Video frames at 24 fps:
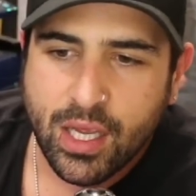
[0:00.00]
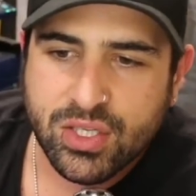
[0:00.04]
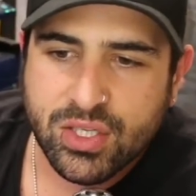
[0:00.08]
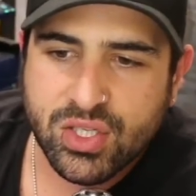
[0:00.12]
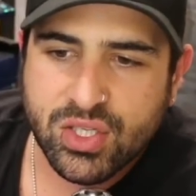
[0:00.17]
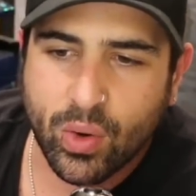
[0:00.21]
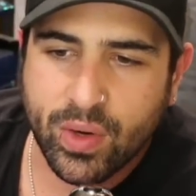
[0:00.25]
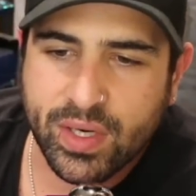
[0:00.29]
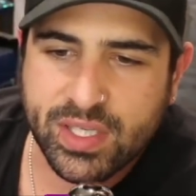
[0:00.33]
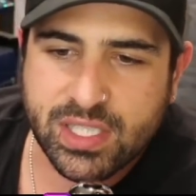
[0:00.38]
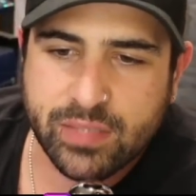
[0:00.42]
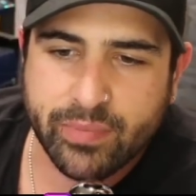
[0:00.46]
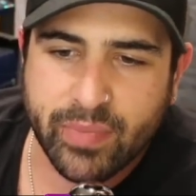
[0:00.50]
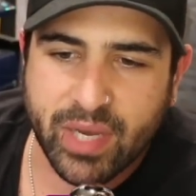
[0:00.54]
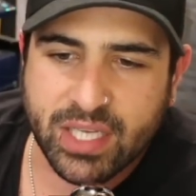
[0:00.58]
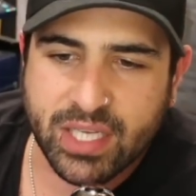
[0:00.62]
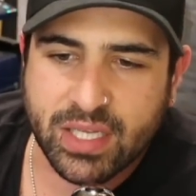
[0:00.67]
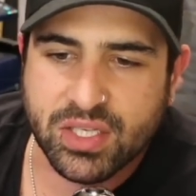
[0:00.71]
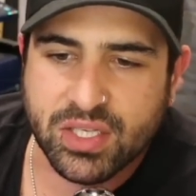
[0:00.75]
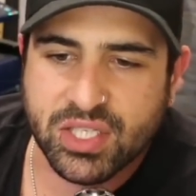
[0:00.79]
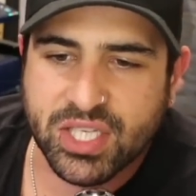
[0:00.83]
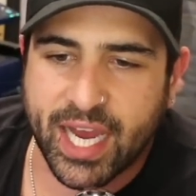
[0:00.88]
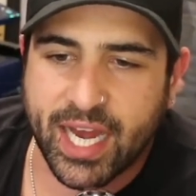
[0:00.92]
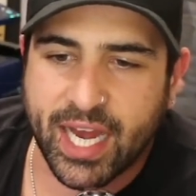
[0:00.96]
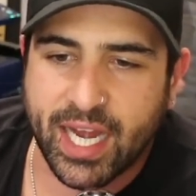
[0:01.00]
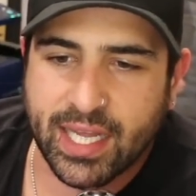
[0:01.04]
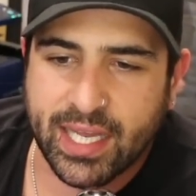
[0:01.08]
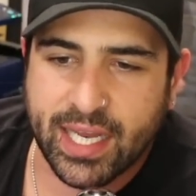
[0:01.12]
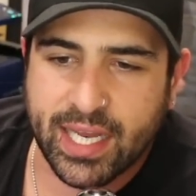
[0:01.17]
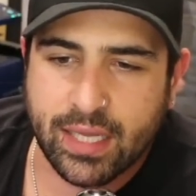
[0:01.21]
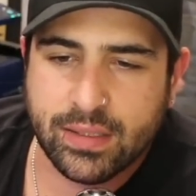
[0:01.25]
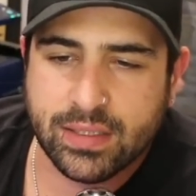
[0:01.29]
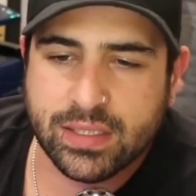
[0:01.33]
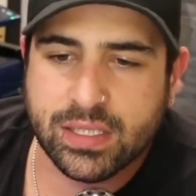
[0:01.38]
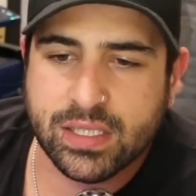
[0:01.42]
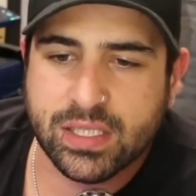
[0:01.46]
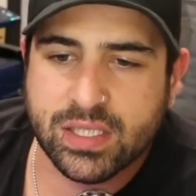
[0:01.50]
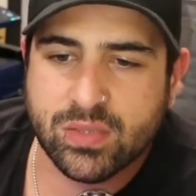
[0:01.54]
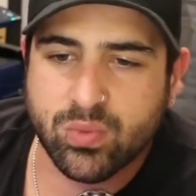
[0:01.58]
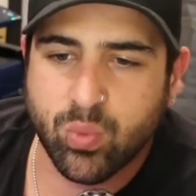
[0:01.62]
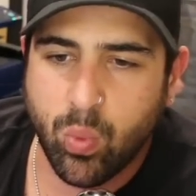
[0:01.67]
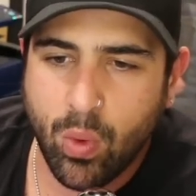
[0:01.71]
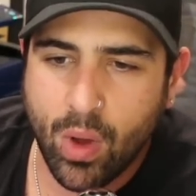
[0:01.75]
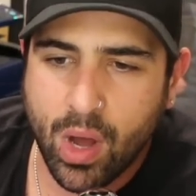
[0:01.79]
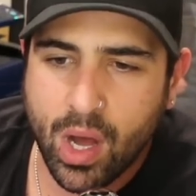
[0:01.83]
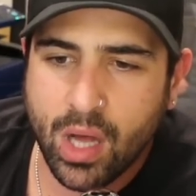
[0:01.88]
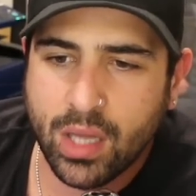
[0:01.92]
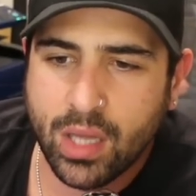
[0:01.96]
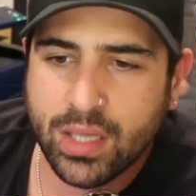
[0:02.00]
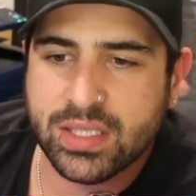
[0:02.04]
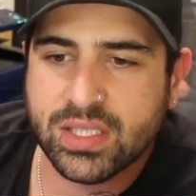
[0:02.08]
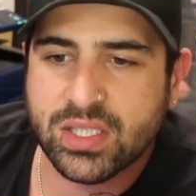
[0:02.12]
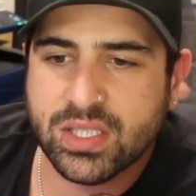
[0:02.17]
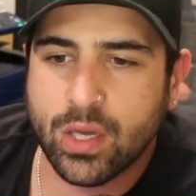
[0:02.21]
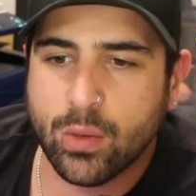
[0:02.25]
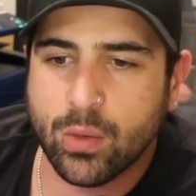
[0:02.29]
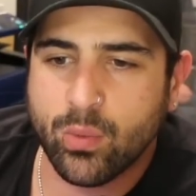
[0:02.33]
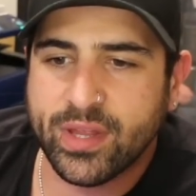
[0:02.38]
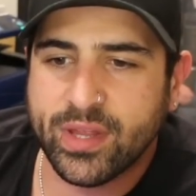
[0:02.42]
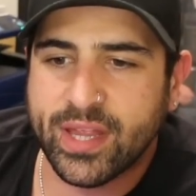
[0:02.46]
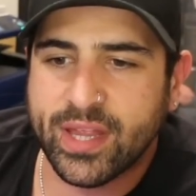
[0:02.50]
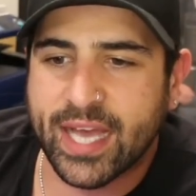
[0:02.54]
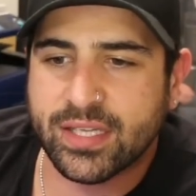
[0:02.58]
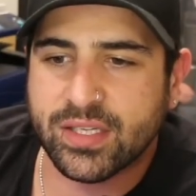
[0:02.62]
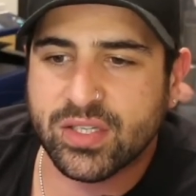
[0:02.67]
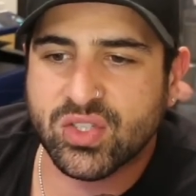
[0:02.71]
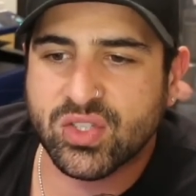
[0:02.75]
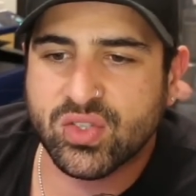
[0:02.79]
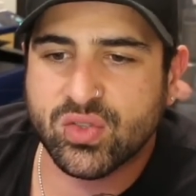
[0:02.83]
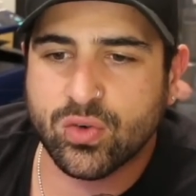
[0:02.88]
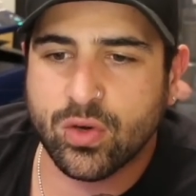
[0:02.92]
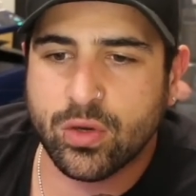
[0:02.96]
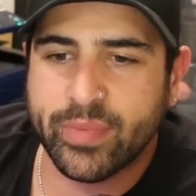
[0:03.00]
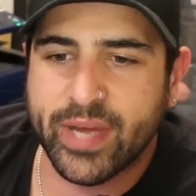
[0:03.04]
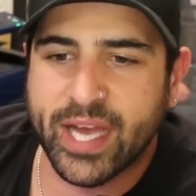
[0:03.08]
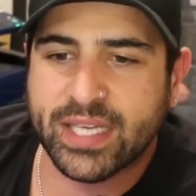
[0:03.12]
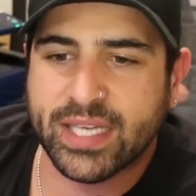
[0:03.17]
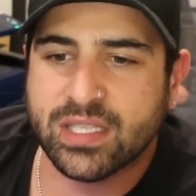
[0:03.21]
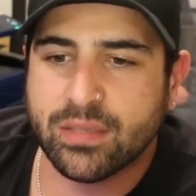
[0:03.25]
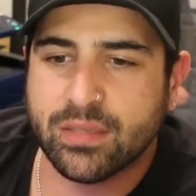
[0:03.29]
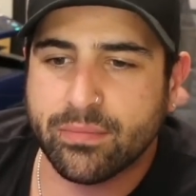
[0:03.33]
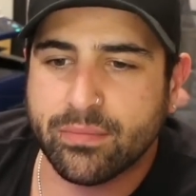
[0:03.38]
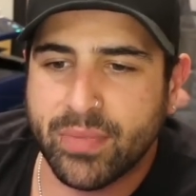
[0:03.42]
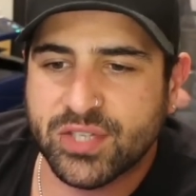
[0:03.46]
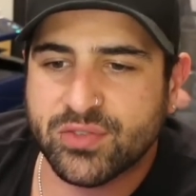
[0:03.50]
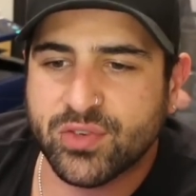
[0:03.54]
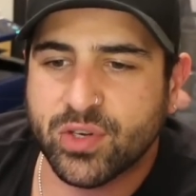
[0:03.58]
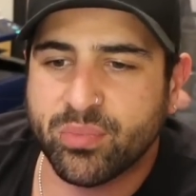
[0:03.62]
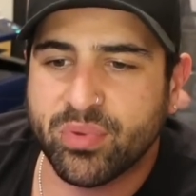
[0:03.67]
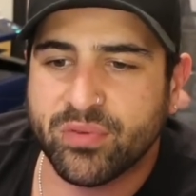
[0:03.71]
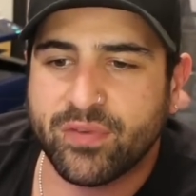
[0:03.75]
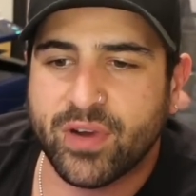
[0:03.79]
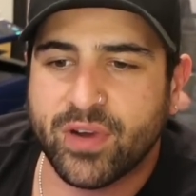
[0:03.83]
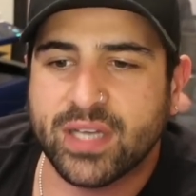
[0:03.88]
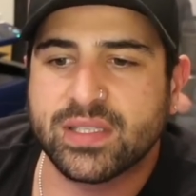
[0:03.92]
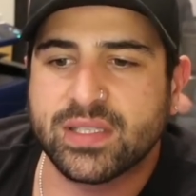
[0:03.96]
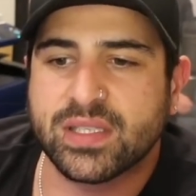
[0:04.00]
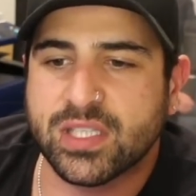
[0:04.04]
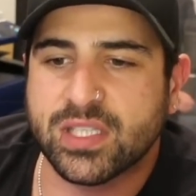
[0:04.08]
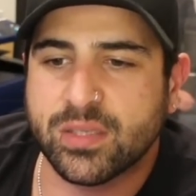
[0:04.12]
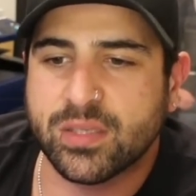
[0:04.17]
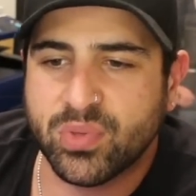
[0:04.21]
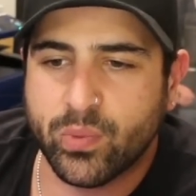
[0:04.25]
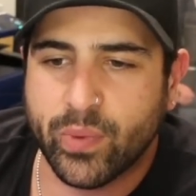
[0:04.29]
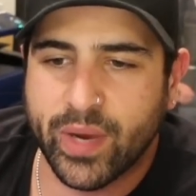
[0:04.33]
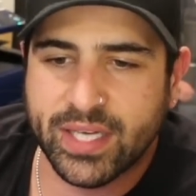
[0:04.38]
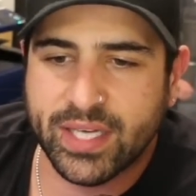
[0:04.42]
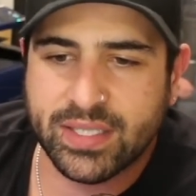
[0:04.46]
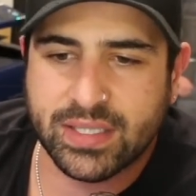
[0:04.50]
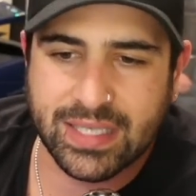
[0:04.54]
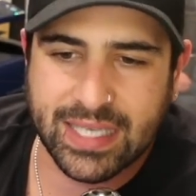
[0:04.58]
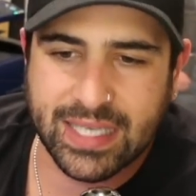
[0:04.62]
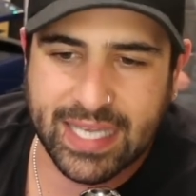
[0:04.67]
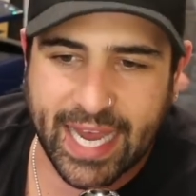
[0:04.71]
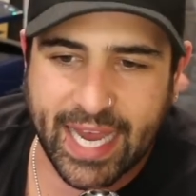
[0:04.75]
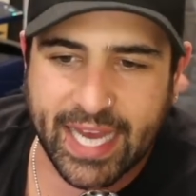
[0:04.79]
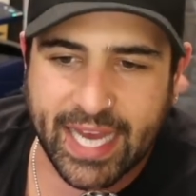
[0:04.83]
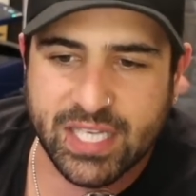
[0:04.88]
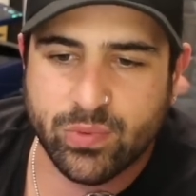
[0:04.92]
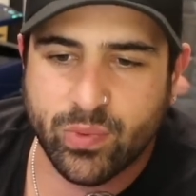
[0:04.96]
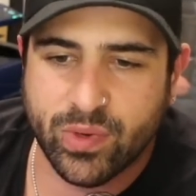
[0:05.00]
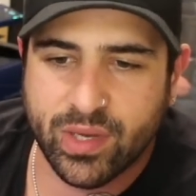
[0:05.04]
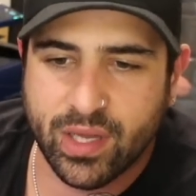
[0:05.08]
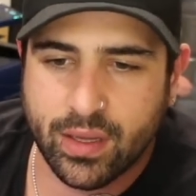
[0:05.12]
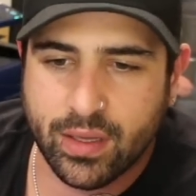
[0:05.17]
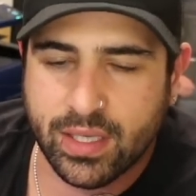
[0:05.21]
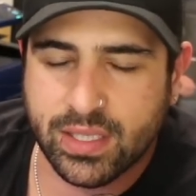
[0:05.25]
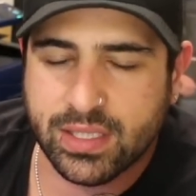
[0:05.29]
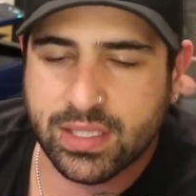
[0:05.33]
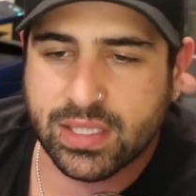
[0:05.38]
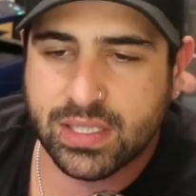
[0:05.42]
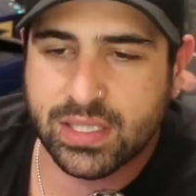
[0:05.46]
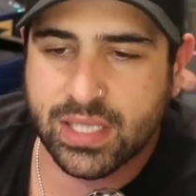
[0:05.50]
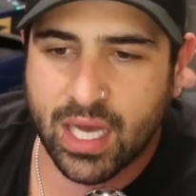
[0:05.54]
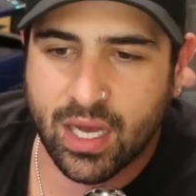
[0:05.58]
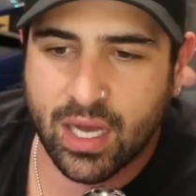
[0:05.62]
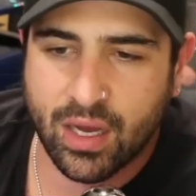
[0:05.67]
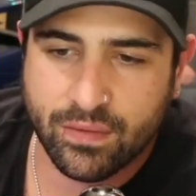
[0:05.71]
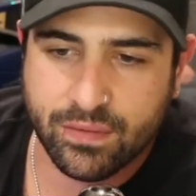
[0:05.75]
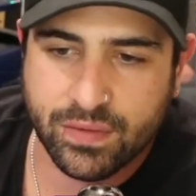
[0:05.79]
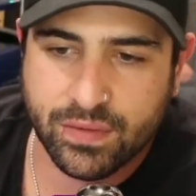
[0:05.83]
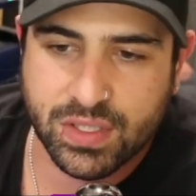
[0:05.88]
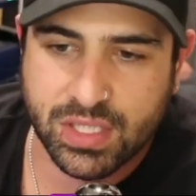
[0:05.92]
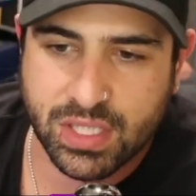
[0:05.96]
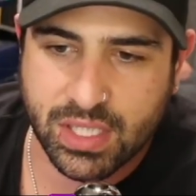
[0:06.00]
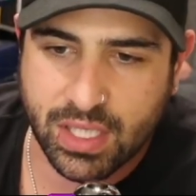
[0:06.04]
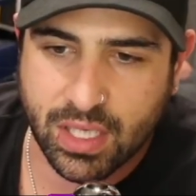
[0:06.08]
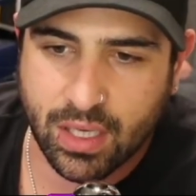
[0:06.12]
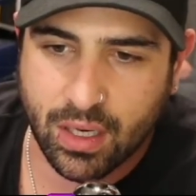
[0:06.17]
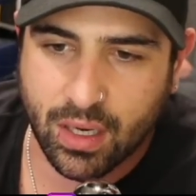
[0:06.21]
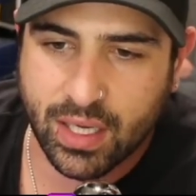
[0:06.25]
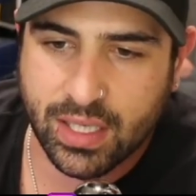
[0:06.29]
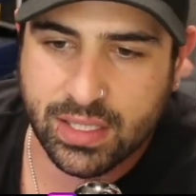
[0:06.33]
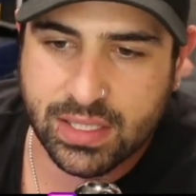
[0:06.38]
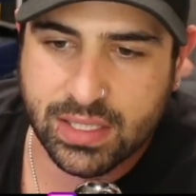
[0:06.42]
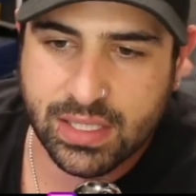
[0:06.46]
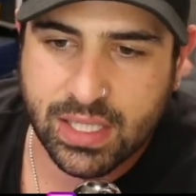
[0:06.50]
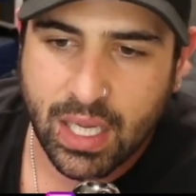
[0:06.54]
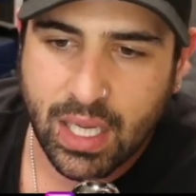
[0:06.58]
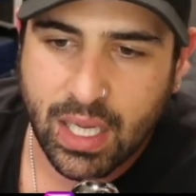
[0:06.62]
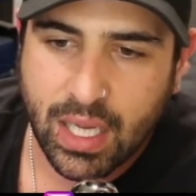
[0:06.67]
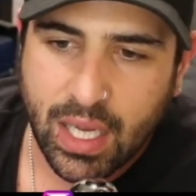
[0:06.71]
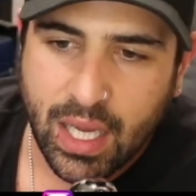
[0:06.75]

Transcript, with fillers: Choice among the chain analysis, while it's not without its drawbacks, the metric provides a simple way to gauge whether this, uh, obviously, guys,